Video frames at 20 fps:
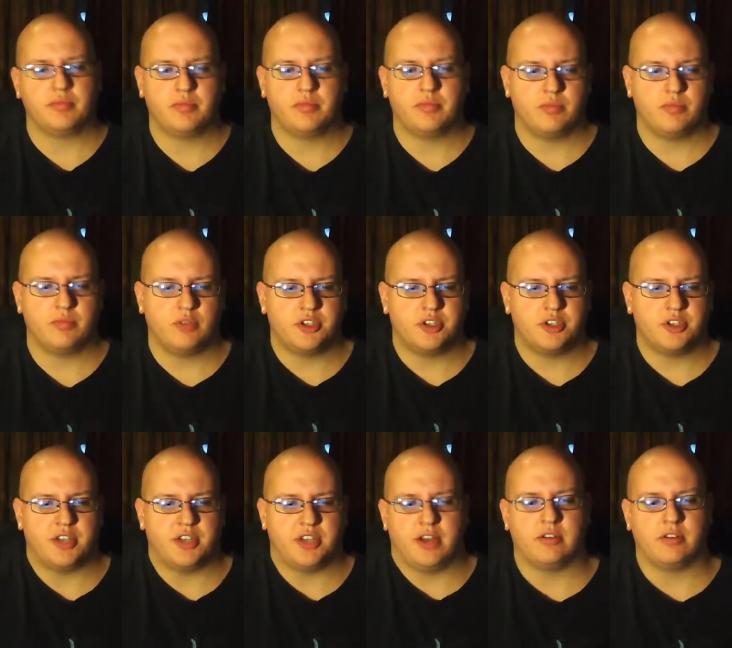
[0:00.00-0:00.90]
We're just
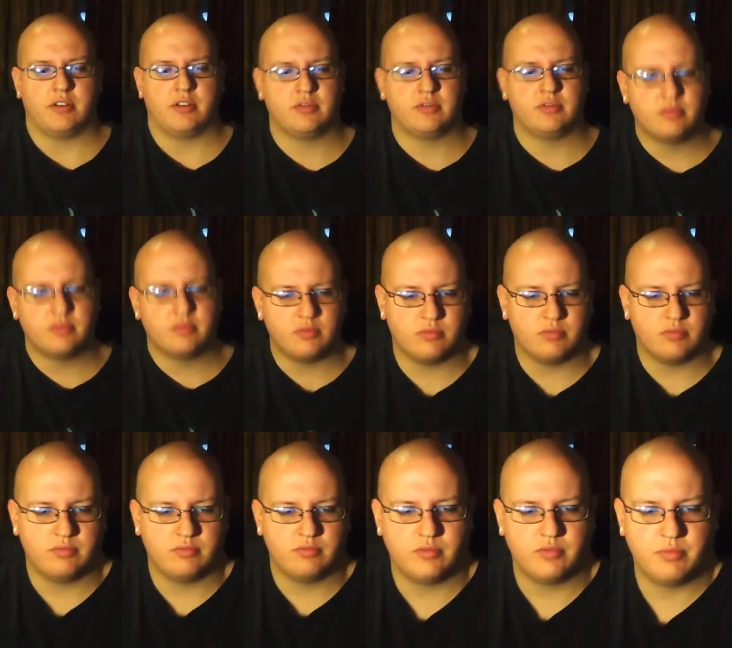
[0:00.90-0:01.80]
tired of
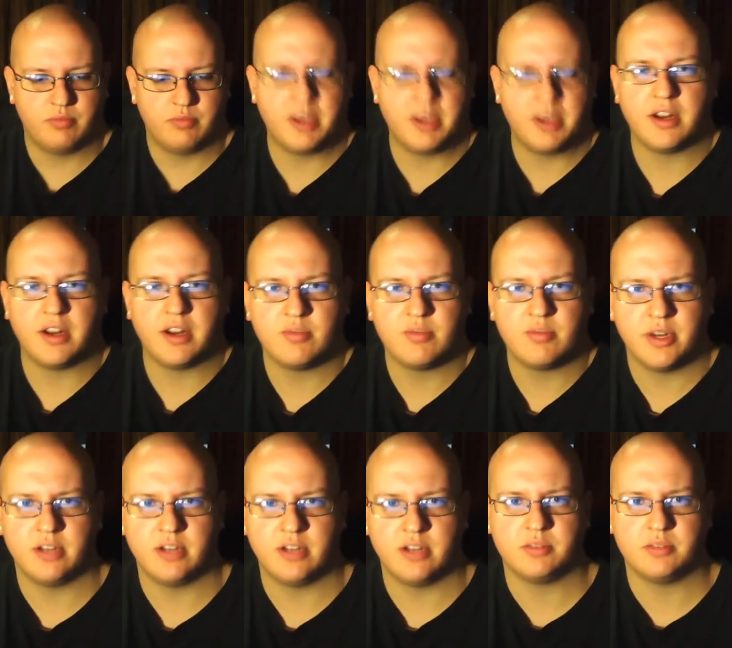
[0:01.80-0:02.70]
making
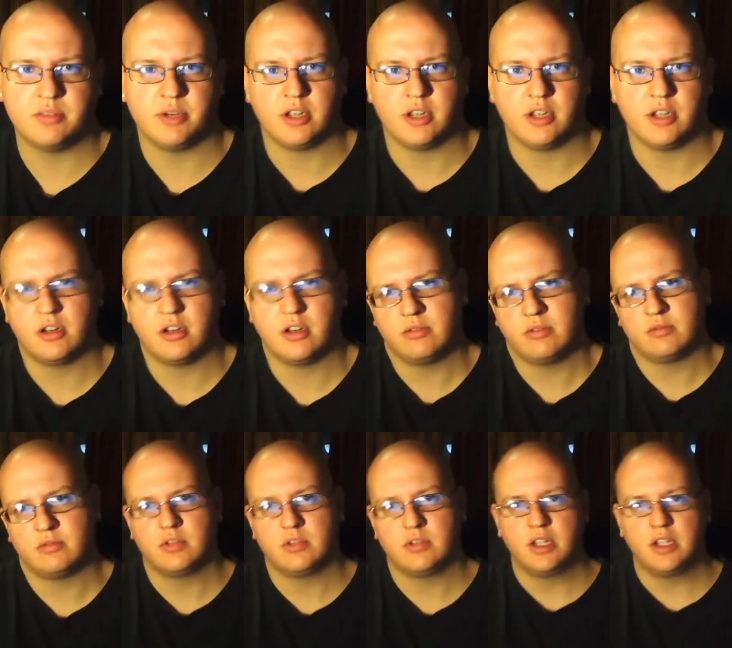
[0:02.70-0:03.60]
everybody else money.
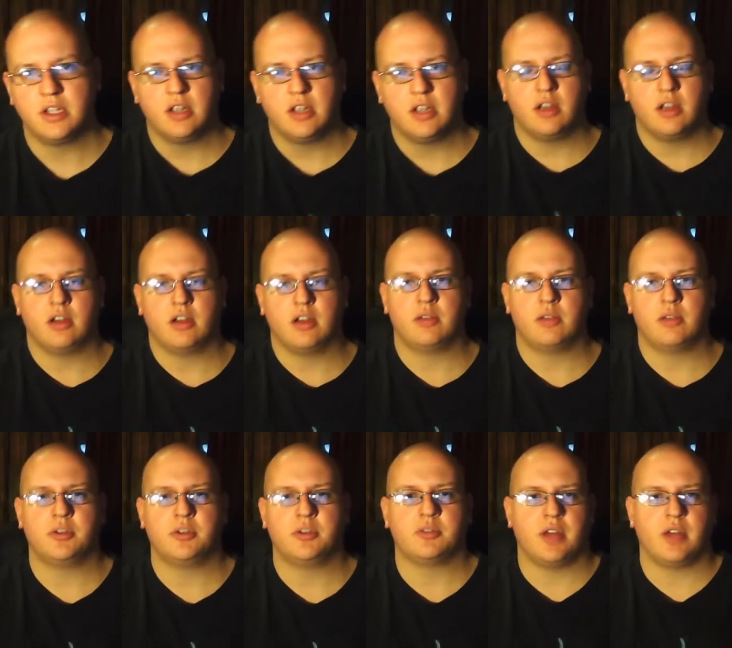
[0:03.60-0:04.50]
We
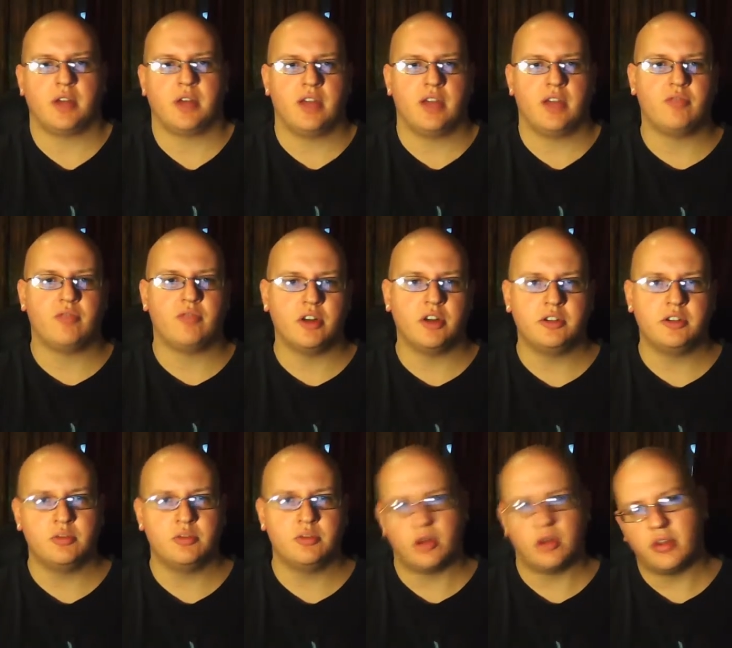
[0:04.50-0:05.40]
just want to have fun,
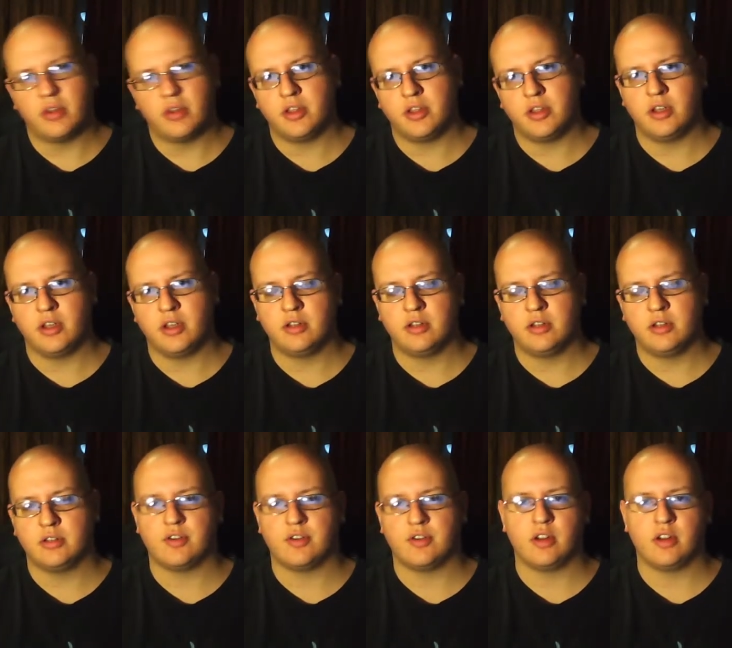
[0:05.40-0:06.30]
do our thing,
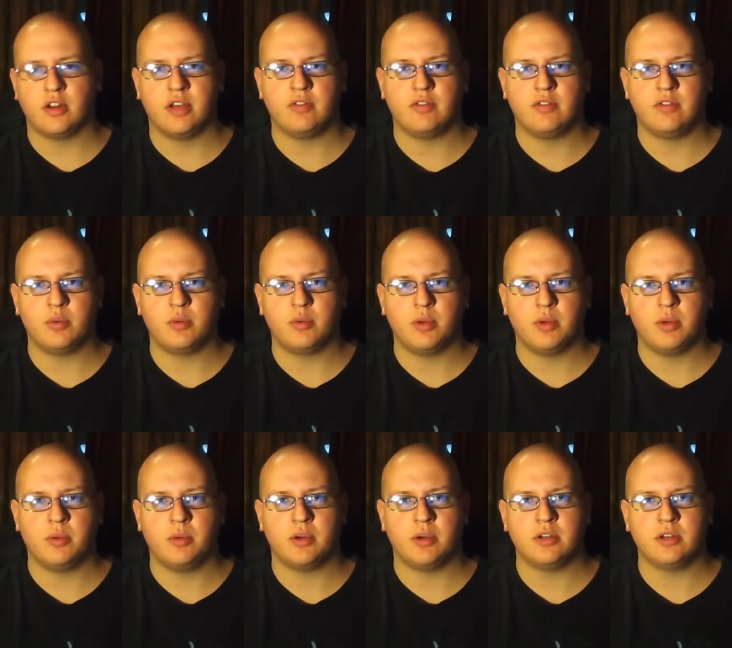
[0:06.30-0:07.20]
live our life the way we
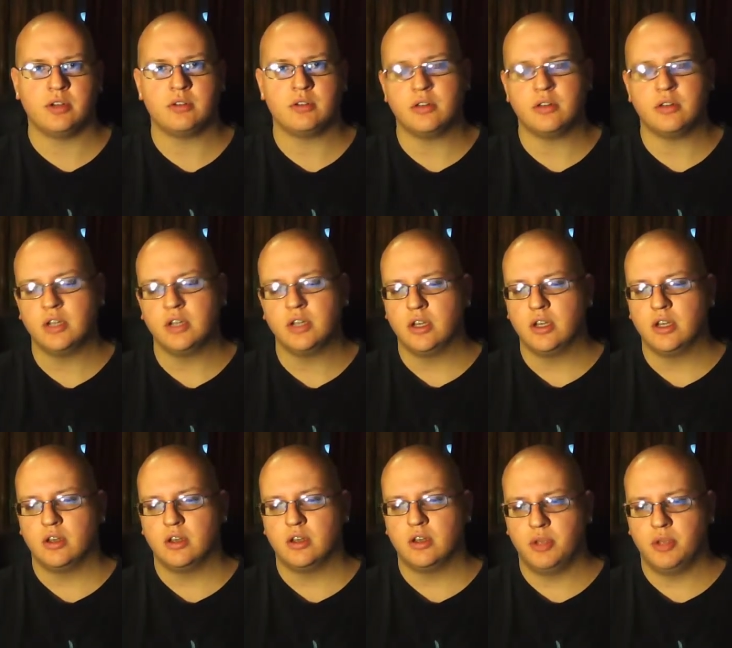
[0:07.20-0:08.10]
want. And
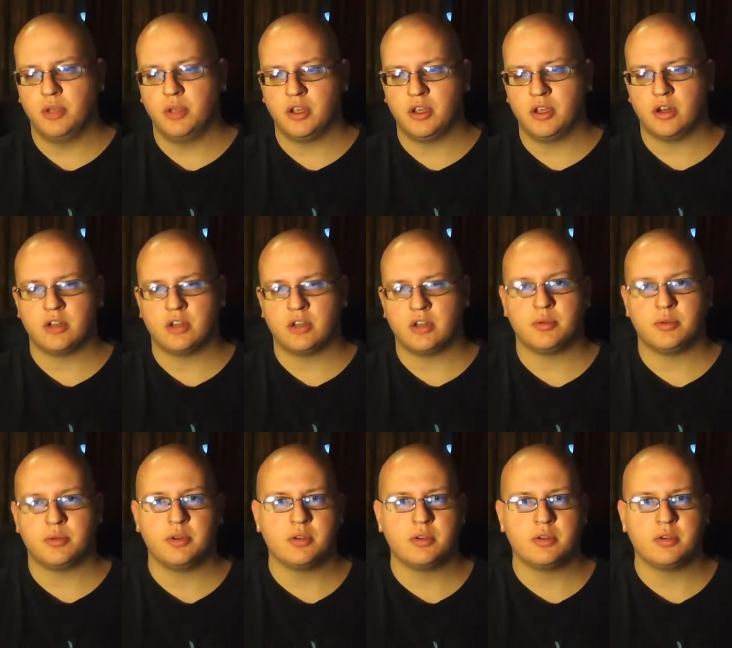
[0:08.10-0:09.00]
being an
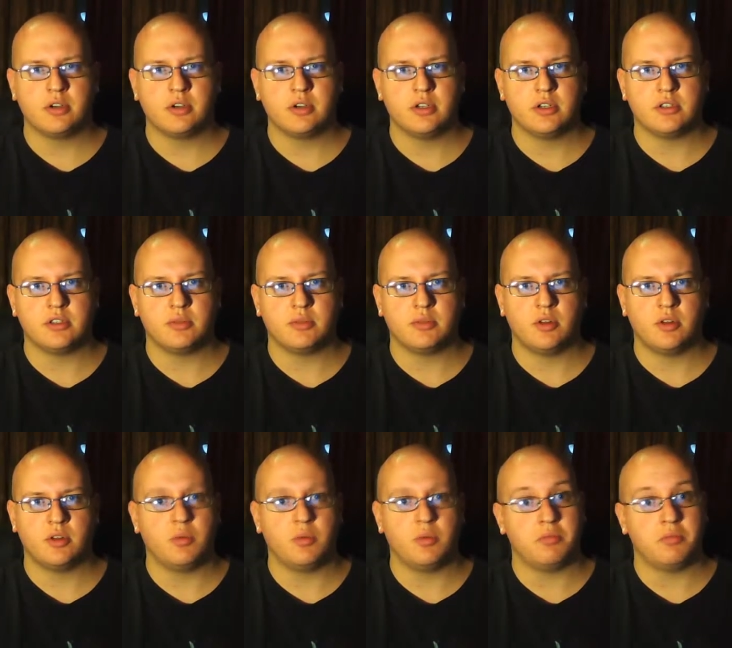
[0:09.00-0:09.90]
entrepreneur is something
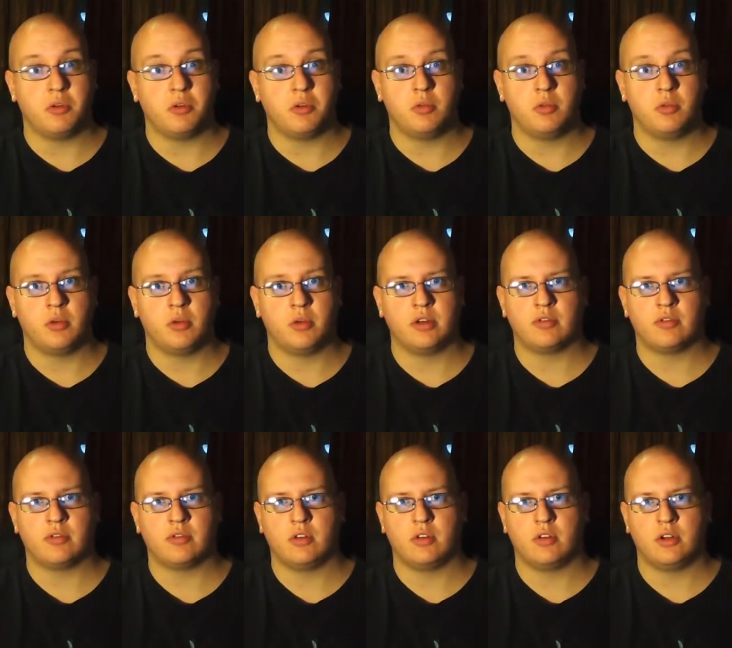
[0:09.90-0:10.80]
that we both wanted
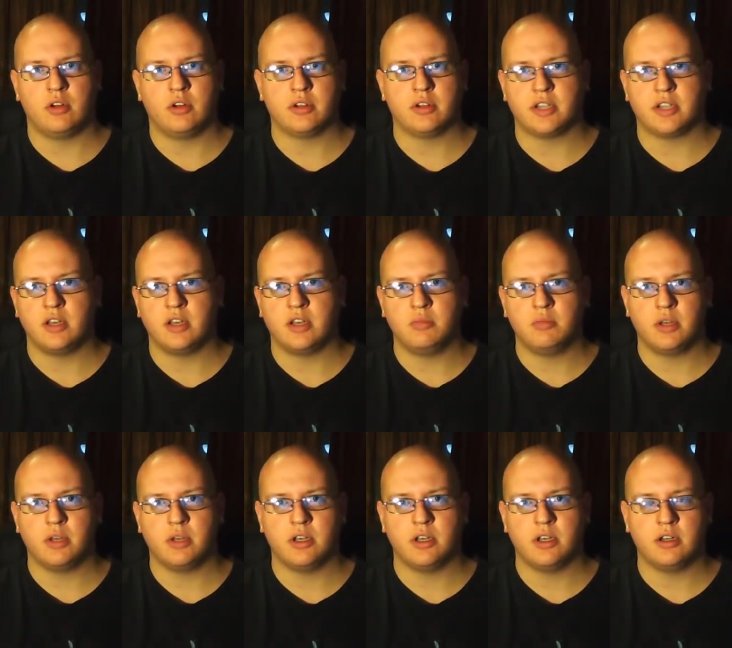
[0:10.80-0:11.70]
for a long time,
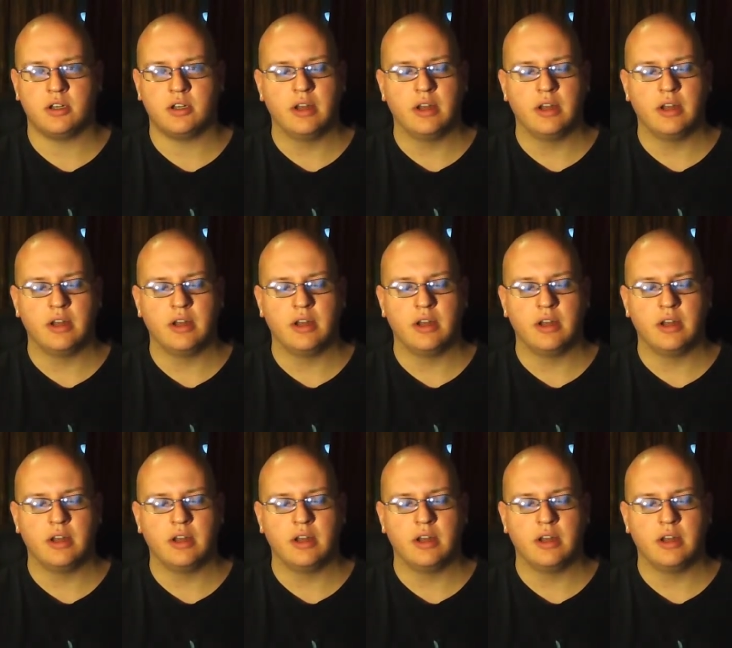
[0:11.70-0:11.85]
and